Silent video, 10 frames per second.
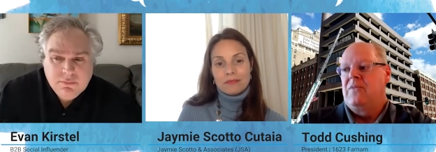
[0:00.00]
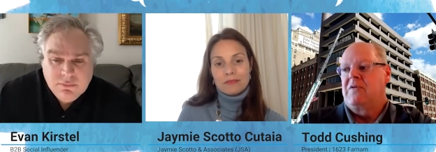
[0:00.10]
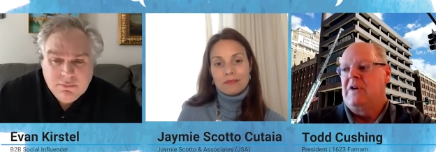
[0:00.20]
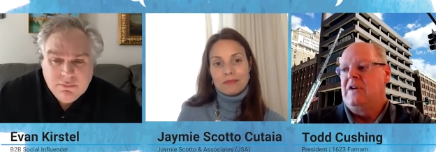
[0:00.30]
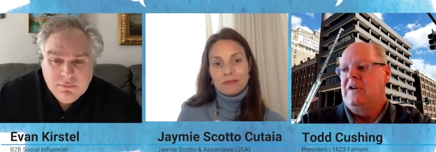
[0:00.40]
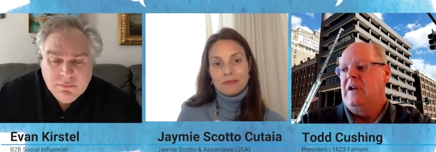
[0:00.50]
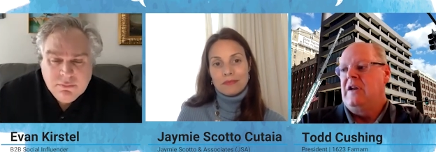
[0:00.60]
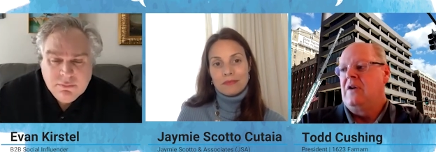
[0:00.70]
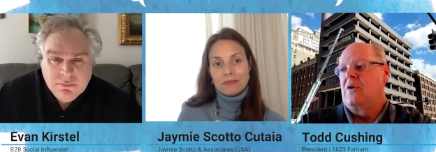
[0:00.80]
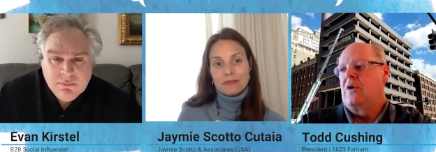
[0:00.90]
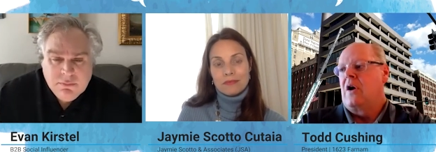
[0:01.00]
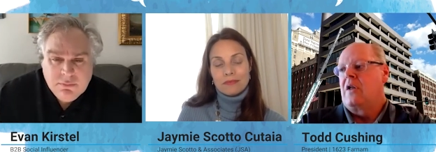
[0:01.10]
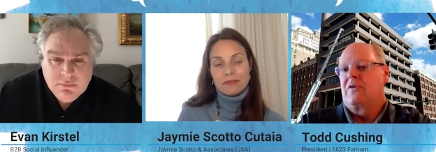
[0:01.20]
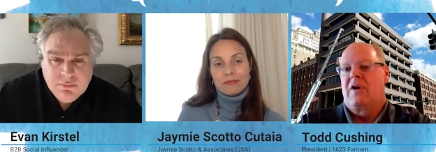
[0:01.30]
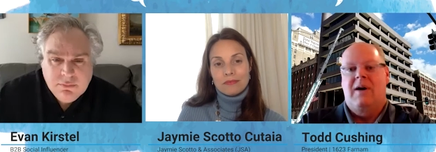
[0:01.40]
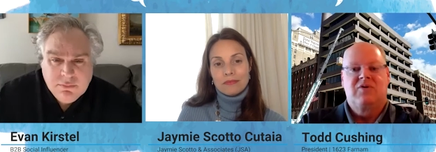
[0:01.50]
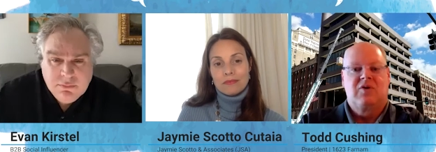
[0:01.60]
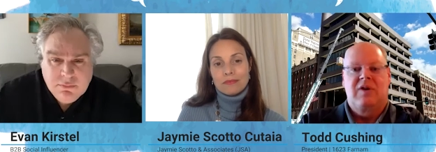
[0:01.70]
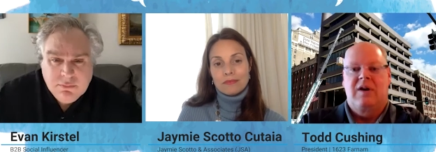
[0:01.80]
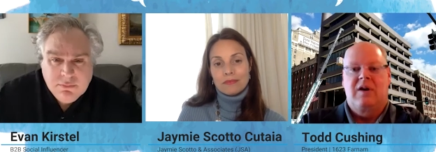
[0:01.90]
Speaker 1: 3D or
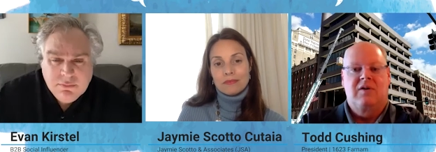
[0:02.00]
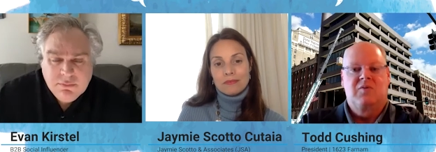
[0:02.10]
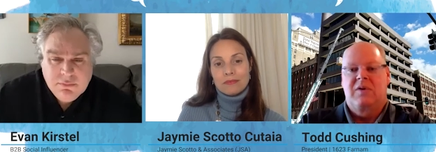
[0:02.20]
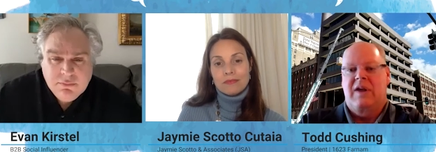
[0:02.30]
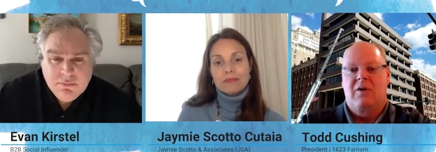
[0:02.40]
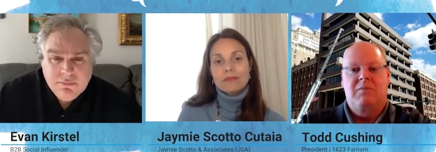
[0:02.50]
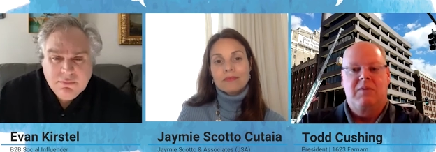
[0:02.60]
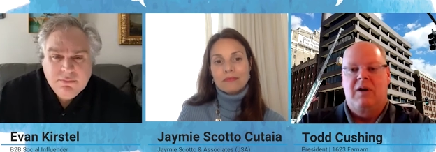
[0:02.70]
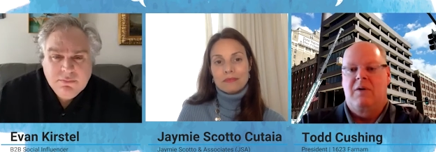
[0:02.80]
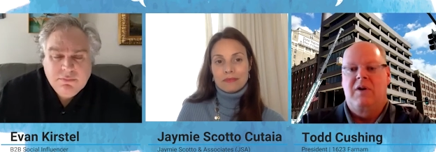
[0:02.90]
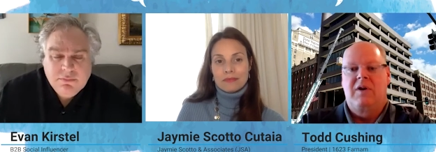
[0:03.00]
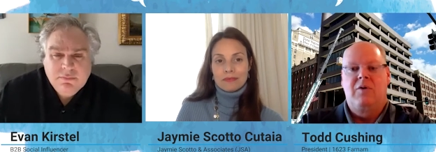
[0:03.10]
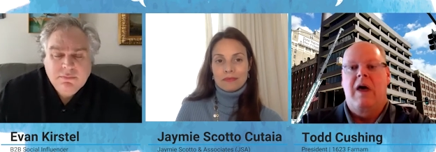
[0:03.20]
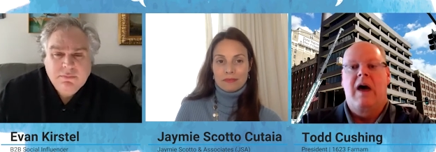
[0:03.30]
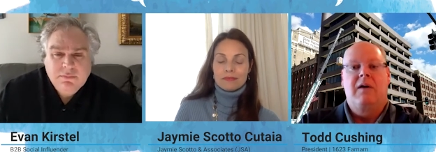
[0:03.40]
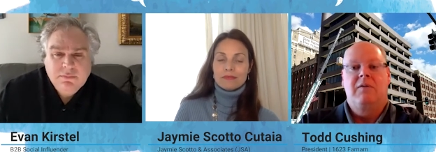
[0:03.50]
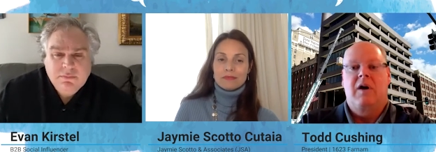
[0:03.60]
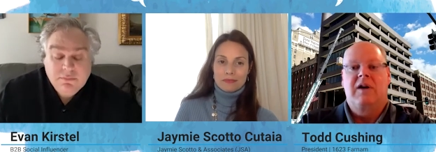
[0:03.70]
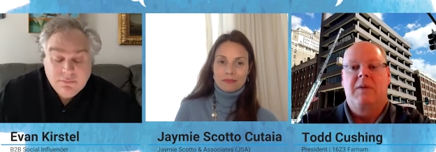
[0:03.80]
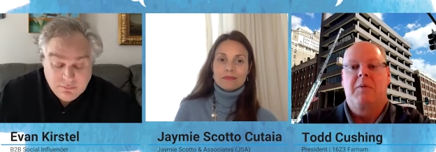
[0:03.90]
holograms or things without being able to do that
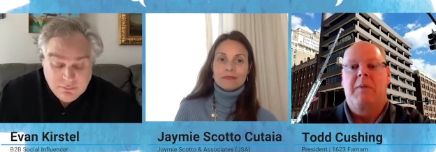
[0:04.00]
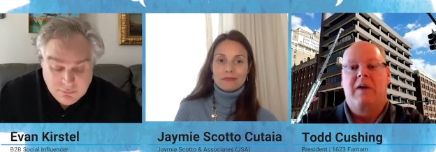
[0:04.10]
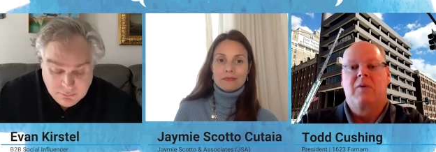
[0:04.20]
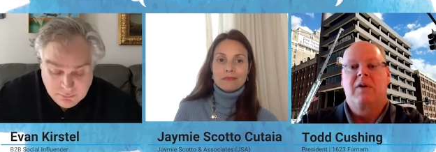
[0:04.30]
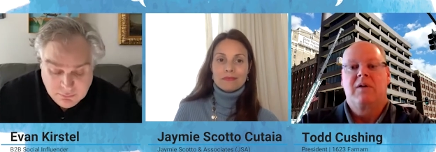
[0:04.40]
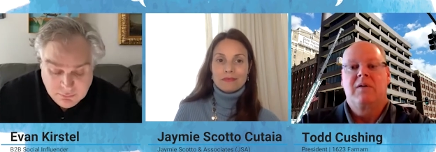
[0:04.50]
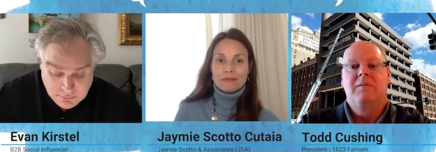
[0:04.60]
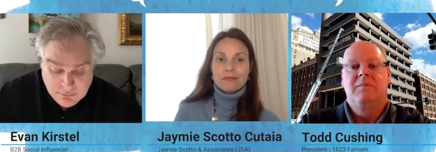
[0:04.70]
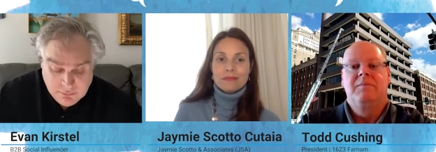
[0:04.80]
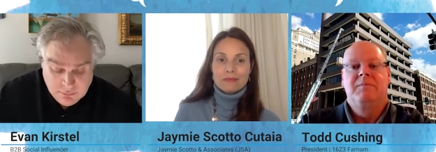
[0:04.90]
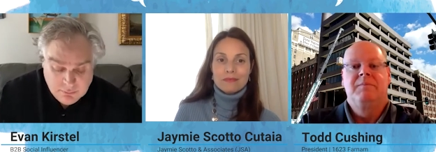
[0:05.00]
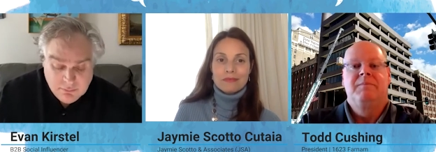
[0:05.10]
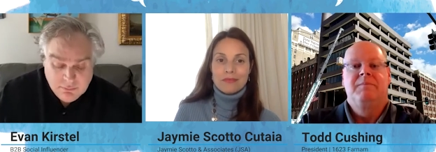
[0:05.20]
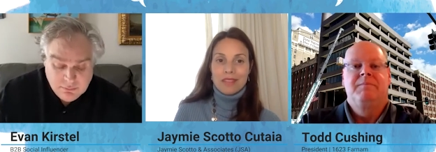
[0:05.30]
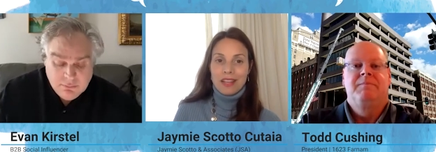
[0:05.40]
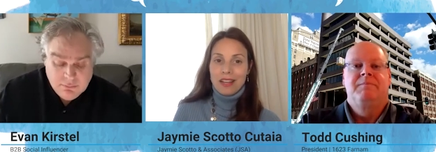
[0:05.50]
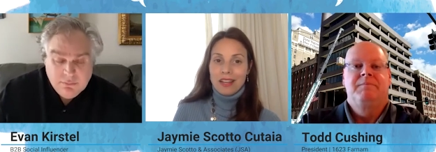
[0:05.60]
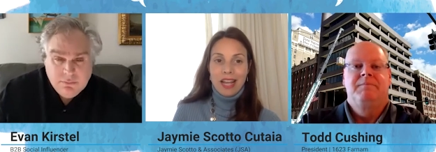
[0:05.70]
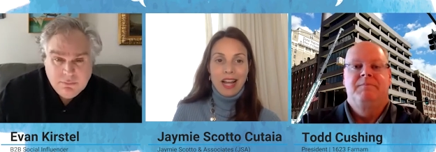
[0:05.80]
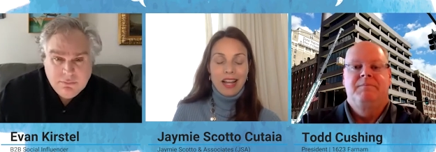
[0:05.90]
uh, type of bandwidth.
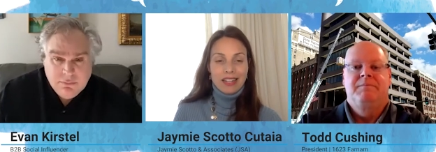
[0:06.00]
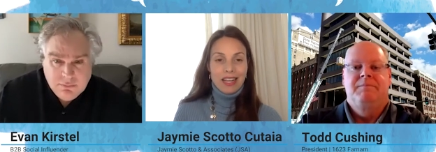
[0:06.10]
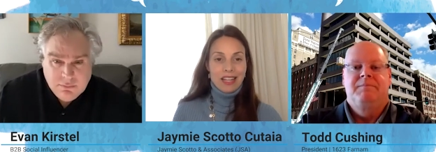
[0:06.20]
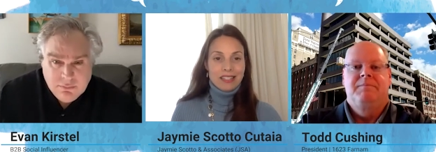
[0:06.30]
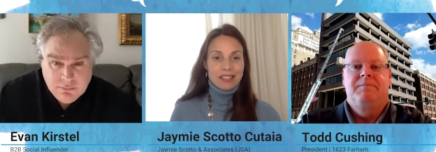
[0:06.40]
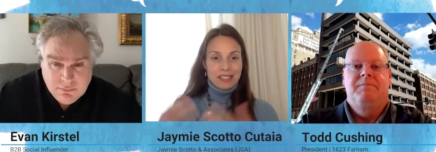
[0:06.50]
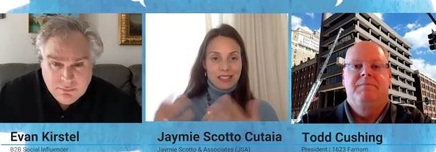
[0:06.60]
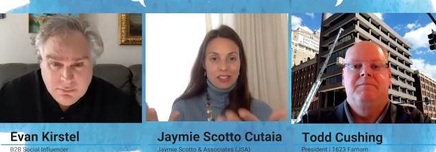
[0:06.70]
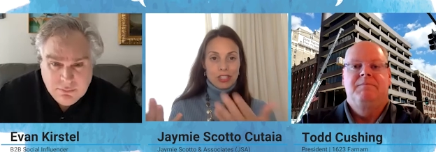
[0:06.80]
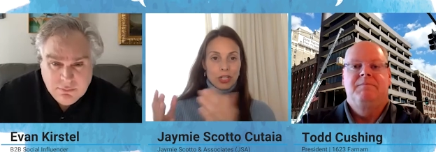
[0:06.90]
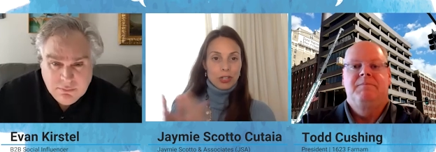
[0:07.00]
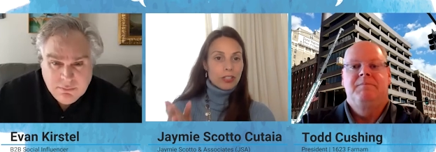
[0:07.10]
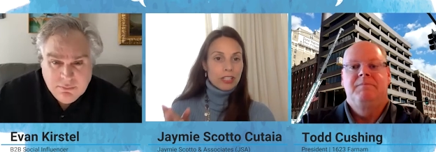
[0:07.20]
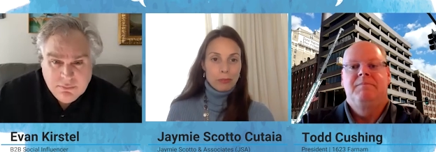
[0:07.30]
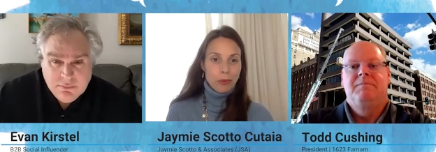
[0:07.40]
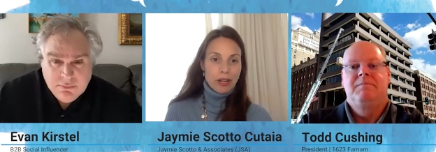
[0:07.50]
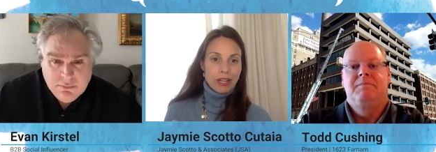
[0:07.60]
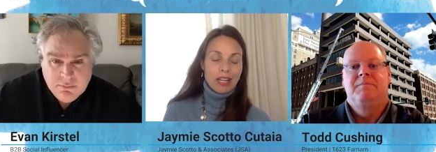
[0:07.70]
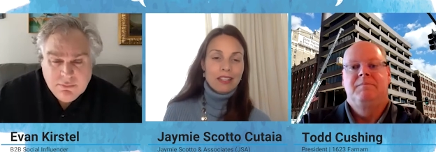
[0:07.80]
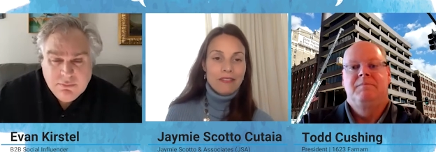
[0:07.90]
Speaker 2: Yeah, and and to your earlier
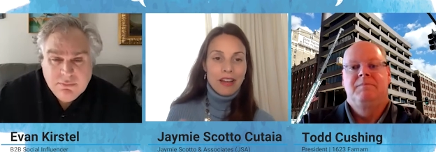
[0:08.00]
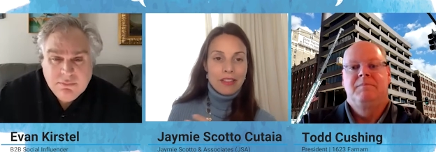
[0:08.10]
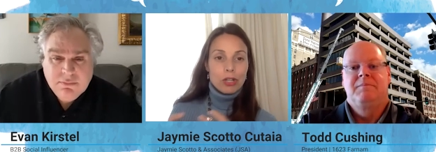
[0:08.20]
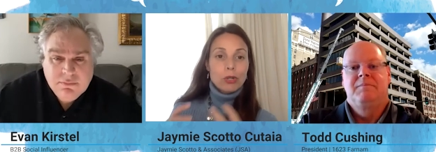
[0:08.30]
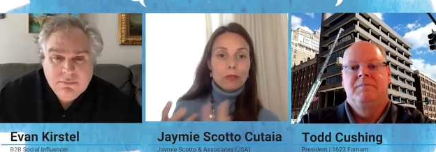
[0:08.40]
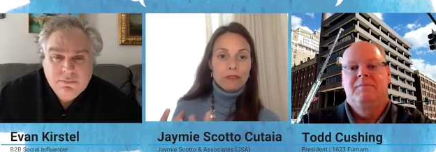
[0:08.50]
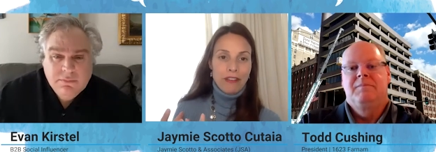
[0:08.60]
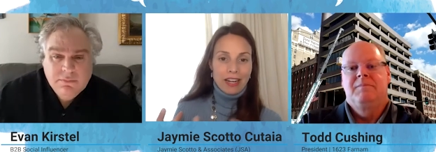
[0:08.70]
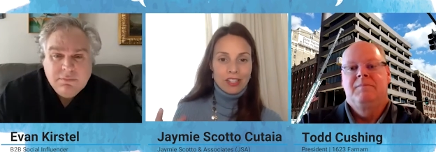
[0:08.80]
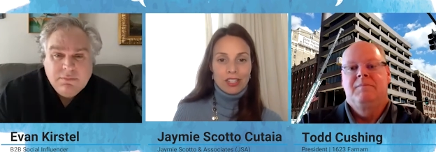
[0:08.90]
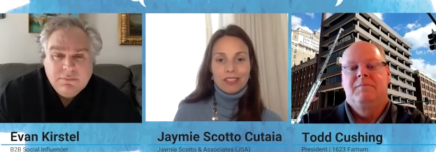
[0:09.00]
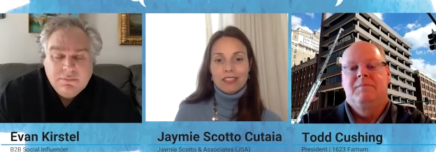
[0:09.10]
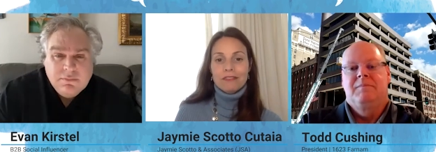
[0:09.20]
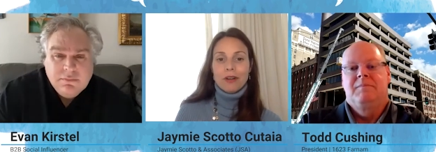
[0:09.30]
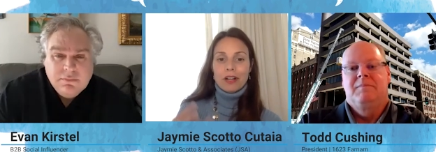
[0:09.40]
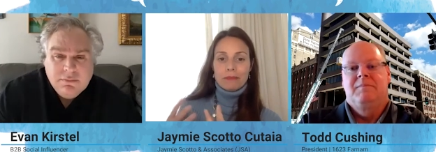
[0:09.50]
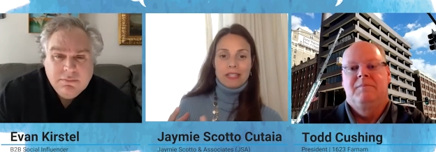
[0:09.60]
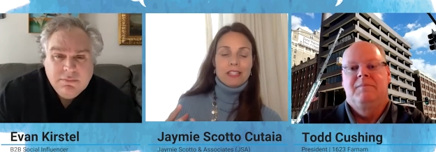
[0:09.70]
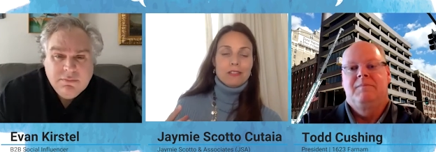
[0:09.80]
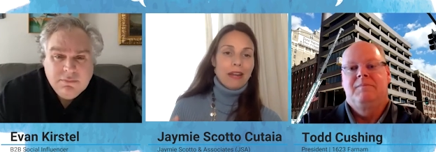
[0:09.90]
point, I love how the cool factor of
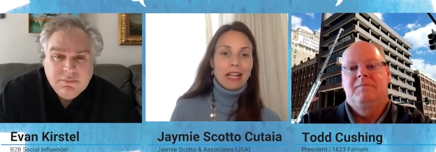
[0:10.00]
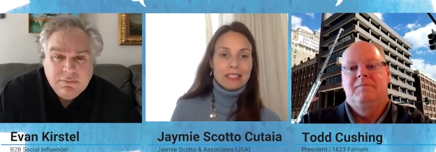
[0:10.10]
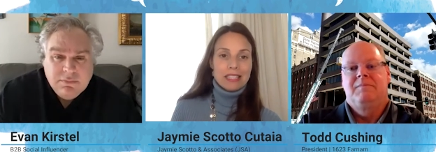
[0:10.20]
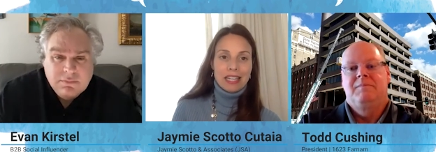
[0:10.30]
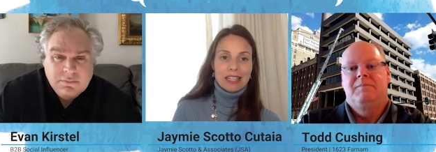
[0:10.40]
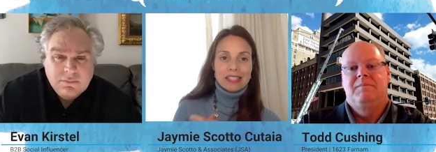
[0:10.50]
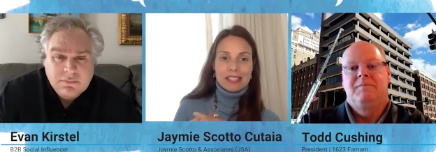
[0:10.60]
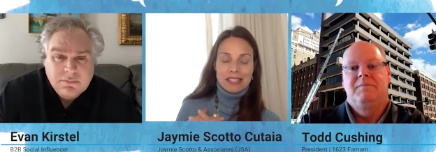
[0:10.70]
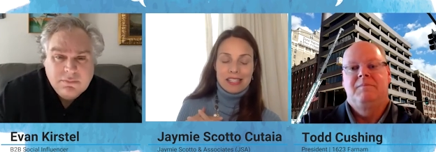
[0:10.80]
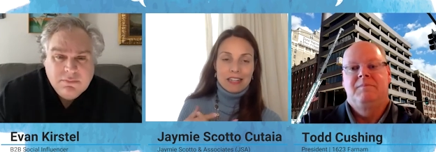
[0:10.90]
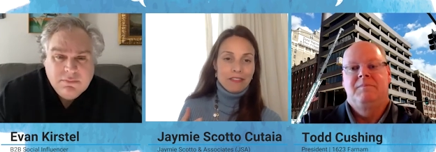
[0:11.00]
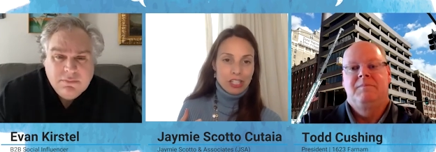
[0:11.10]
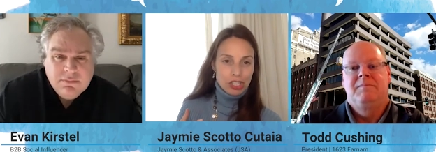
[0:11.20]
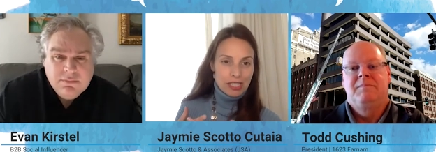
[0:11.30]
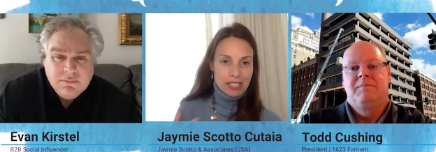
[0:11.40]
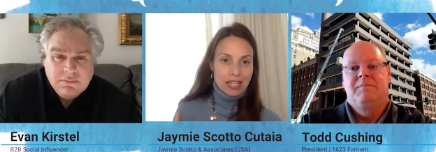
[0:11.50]
augmented reality and this innovation, this